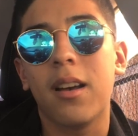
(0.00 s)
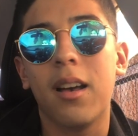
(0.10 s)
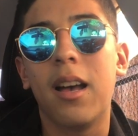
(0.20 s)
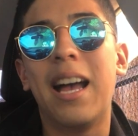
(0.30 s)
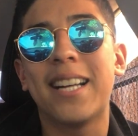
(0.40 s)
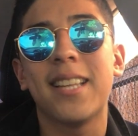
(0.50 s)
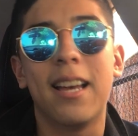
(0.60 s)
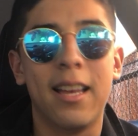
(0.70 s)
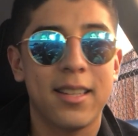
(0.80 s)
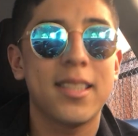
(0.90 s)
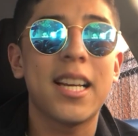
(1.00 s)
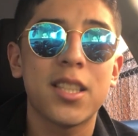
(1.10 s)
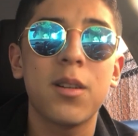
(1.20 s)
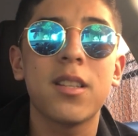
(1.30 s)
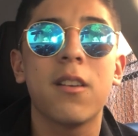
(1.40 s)
the
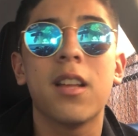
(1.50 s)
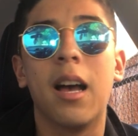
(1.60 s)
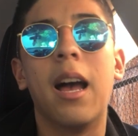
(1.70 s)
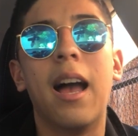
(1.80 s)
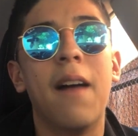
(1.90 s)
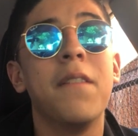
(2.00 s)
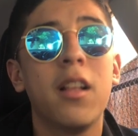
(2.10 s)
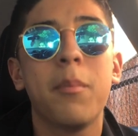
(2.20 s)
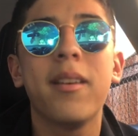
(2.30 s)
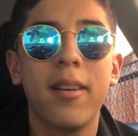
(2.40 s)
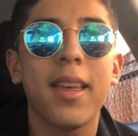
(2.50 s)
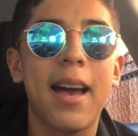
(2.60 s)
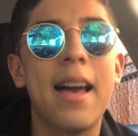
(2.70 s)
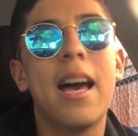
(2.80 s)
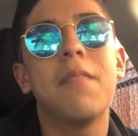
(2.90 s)
accessories or the availability
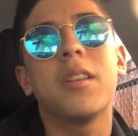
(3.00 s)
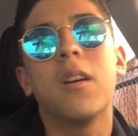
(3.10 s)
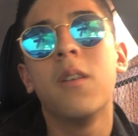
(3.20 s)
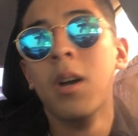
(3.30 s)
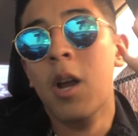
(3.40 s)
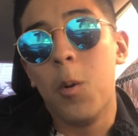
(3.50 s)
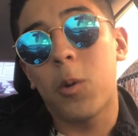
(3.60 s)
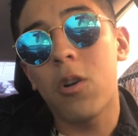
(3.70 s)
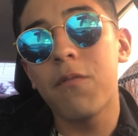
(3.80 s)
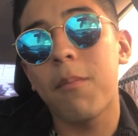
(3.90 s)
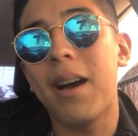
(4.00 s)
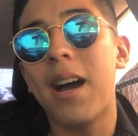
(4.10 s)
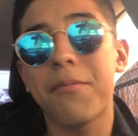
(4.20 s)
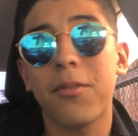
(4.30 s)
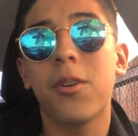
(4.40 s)
I have, recording from
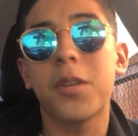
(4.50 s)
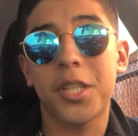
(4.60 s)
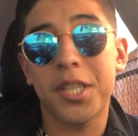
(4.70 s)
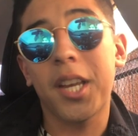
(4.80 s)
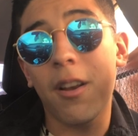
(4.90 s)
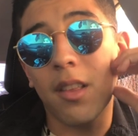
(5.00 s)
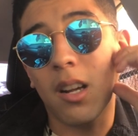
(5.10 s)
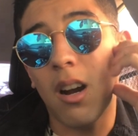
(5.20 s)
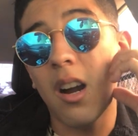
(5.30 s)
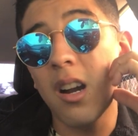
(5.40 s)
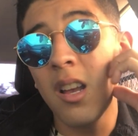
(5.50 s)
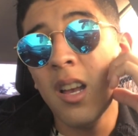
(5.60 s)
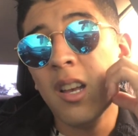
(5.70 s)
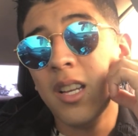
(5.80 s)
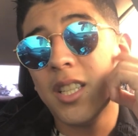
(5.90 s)
my iPhone just to hear in the car,
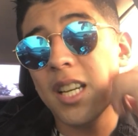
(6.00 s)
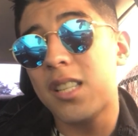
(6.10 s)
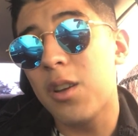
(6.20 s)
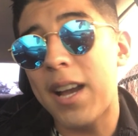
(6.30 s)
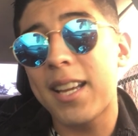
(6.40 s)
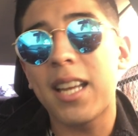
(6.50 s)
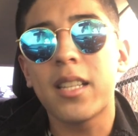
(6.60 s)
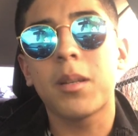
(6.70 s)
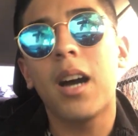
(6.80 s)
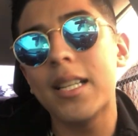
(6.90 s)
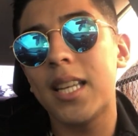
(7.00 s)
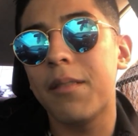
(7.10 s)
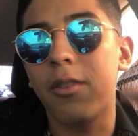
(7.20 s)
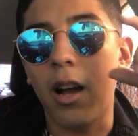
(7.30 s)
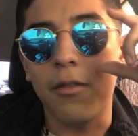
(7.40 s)
just so I could get some
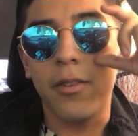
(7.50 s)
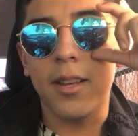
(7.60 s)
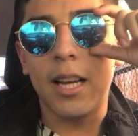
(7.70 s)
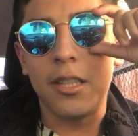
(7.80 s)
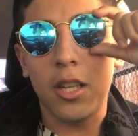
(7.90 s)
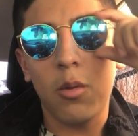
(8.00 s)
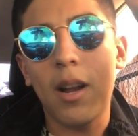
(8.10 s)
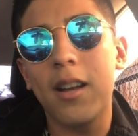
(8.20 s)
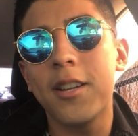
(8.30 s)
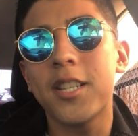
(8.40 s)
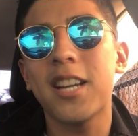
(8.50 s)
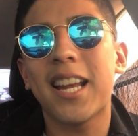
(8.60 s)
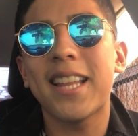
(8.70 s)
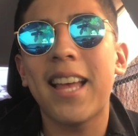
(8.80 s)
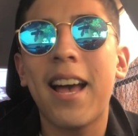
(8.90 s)
content for you guys. We're out here just trying
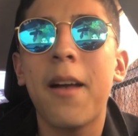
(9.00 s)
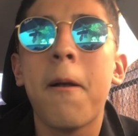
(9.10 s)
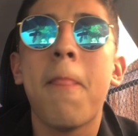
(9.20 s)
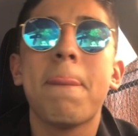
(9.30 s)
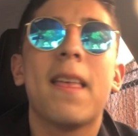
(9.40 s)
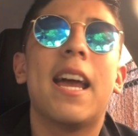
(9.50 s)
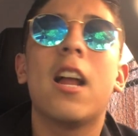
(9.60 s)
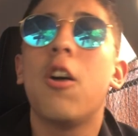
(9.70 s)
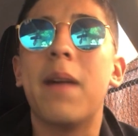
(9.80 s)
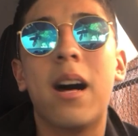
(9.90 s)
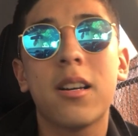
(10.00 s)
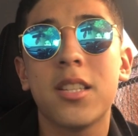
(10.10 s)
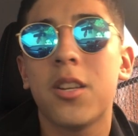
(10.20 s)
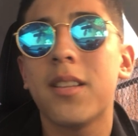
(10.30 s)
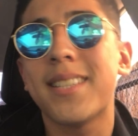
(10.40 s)
to get that. And I hope Alex
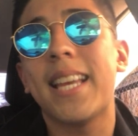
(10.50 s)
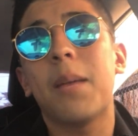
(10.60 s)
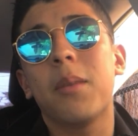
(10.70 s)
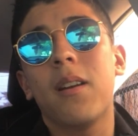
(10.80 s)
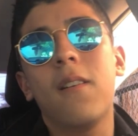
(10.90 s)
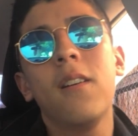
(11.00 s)
is doing the same,